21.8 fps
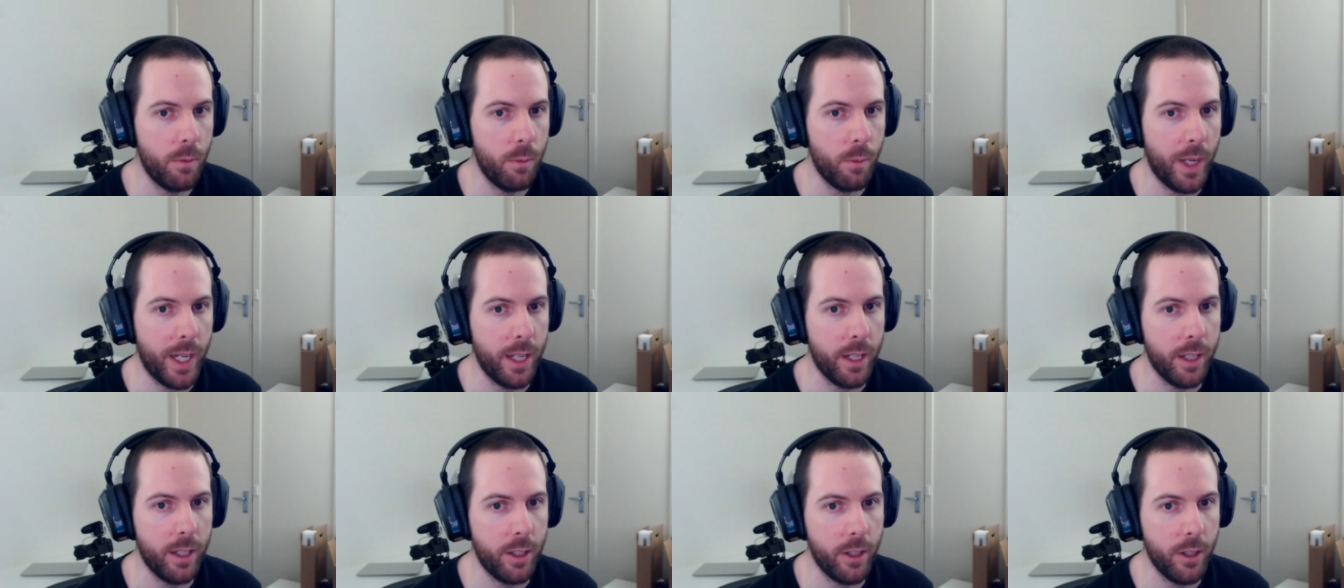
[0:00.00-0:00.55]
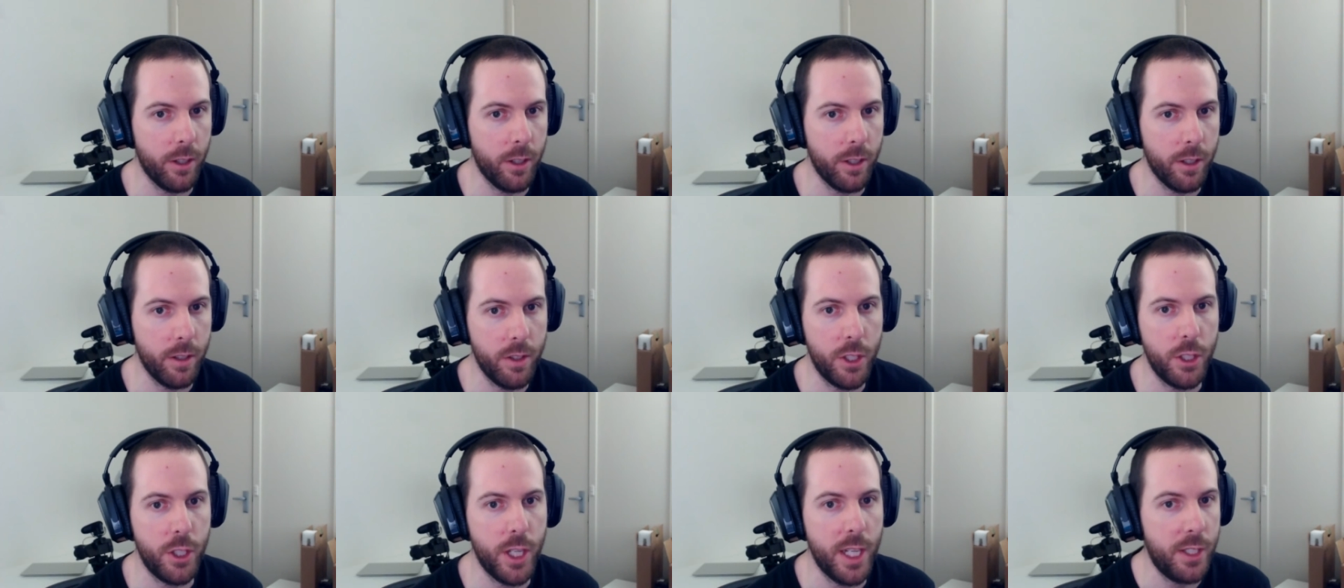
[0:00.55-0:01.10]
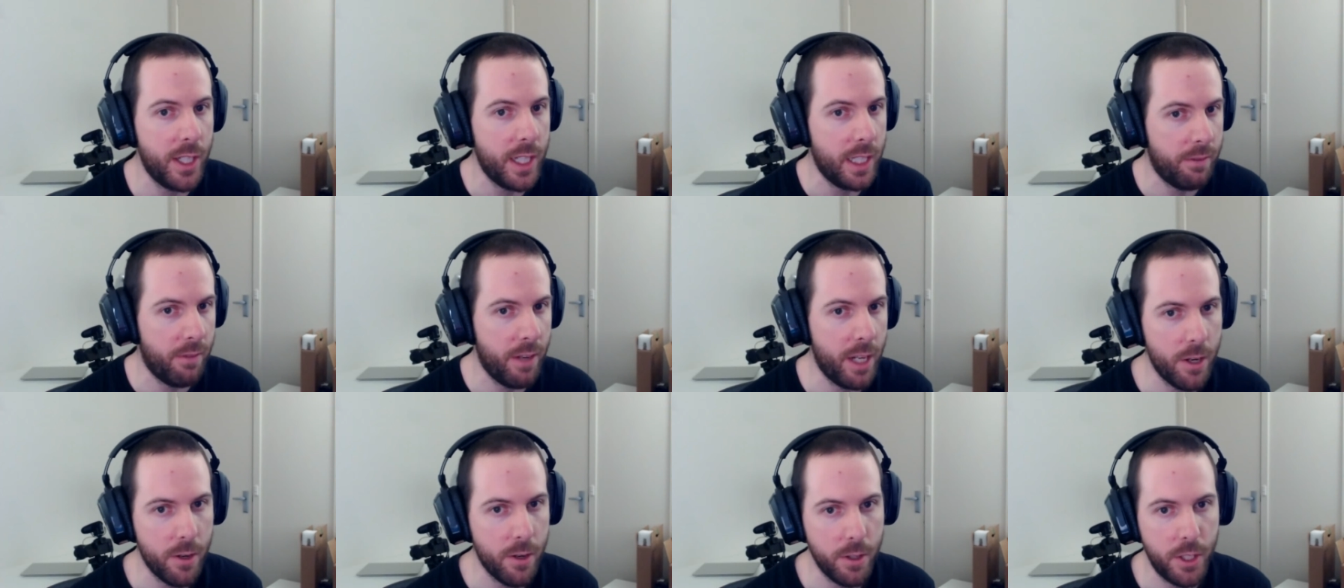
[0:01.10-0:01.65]
We're going to go suggest these
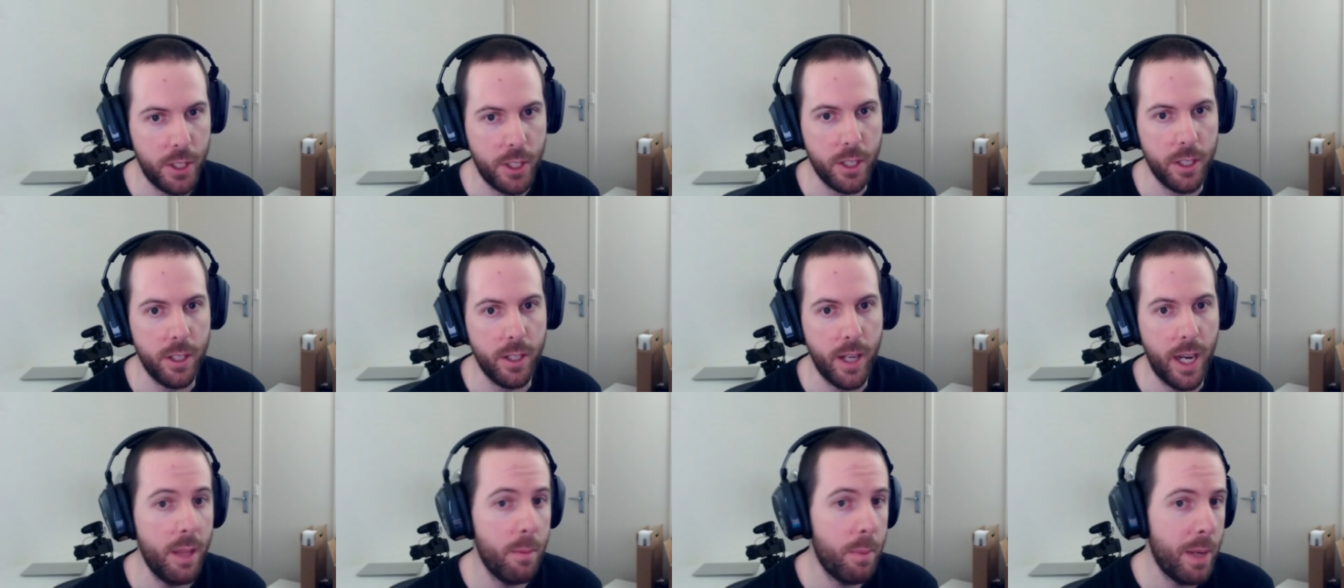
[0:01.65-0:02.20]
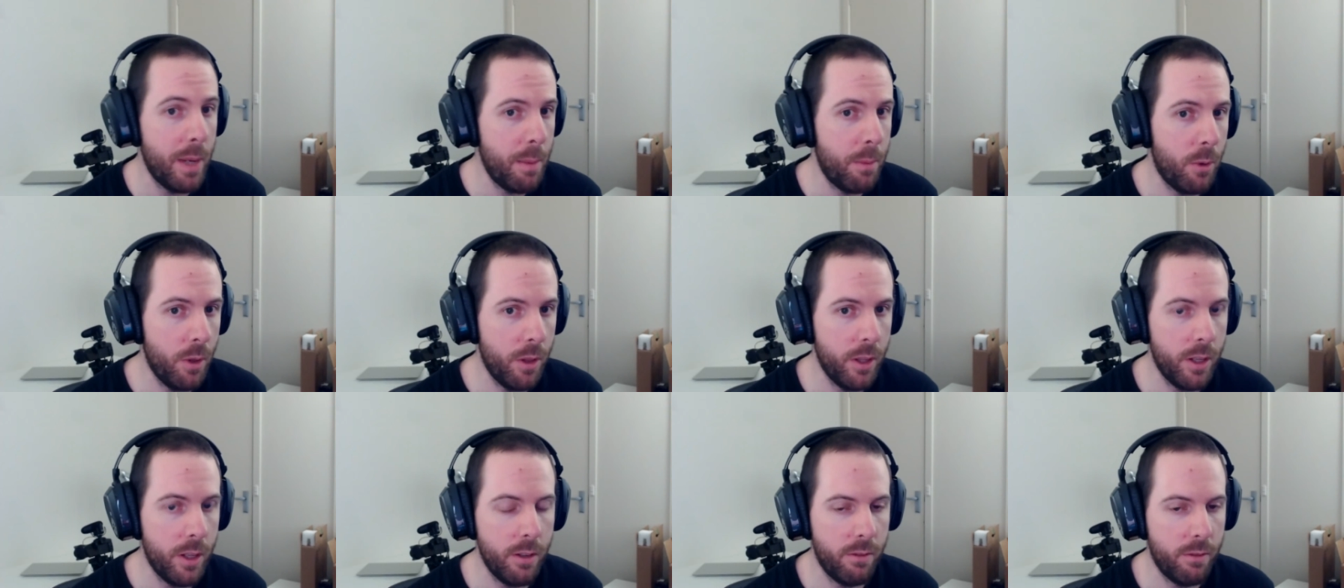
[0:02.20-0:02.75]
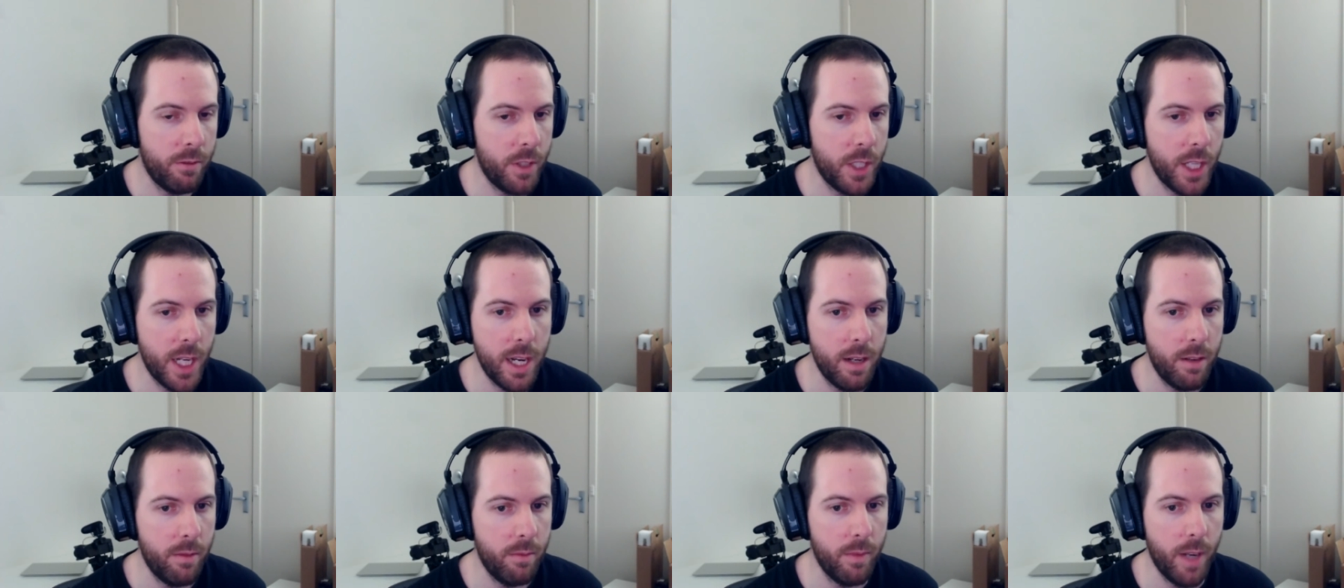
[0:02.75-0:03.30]
videos to other people that have
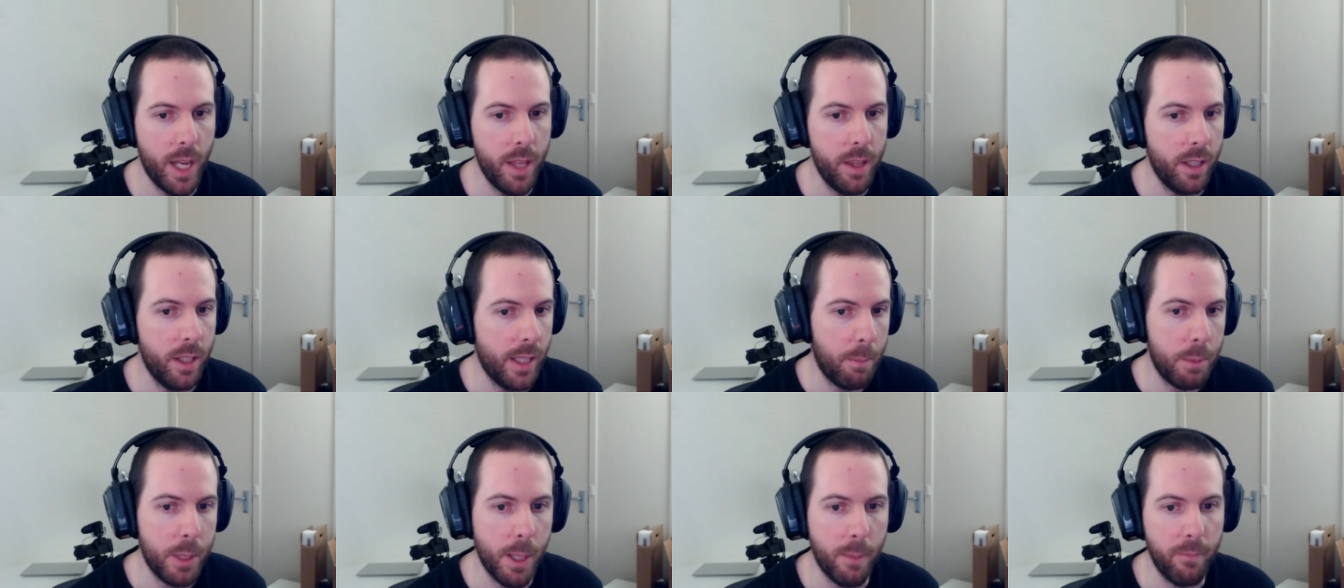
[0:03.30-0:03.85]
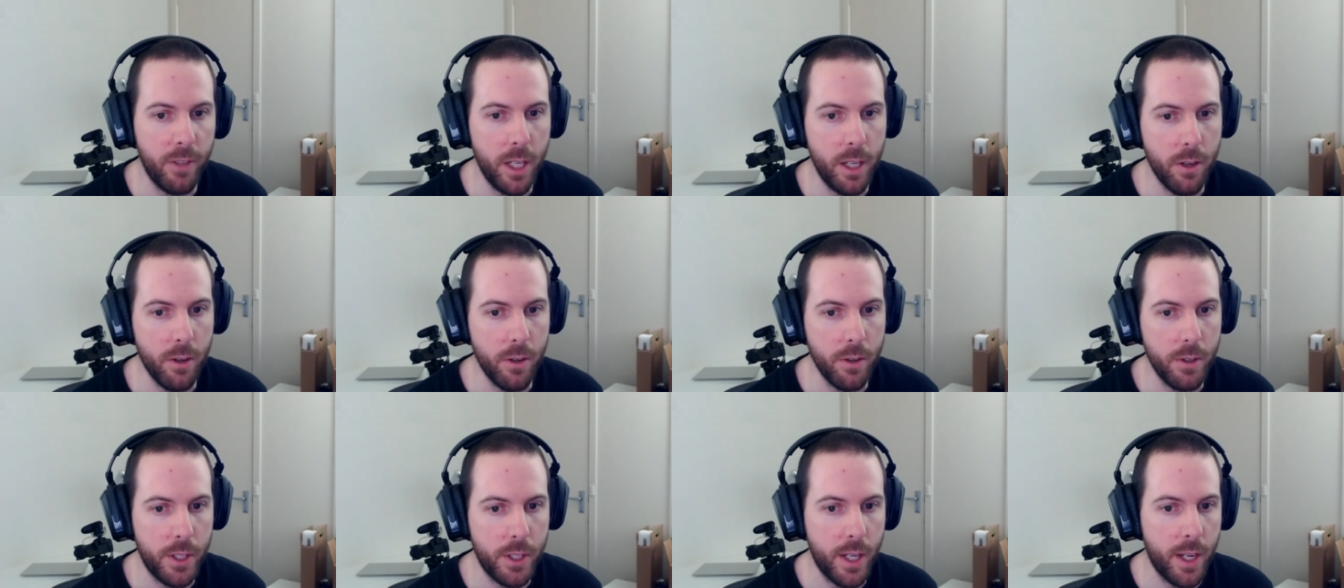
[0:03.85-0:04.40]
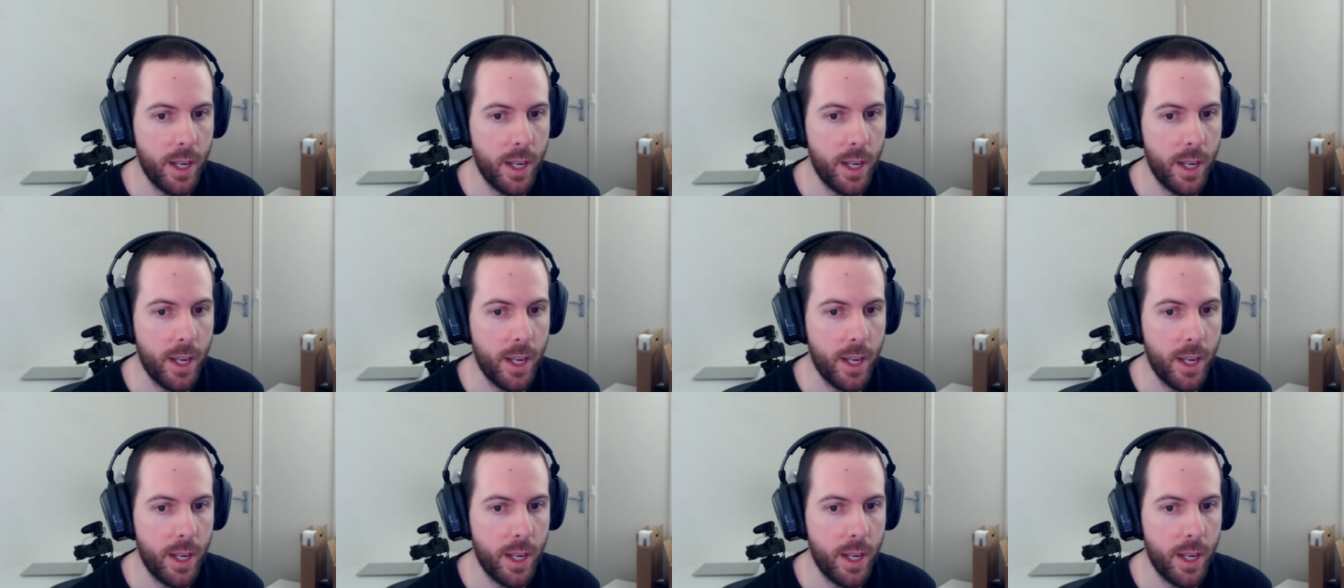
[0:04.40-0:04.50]
seen other laptop videos.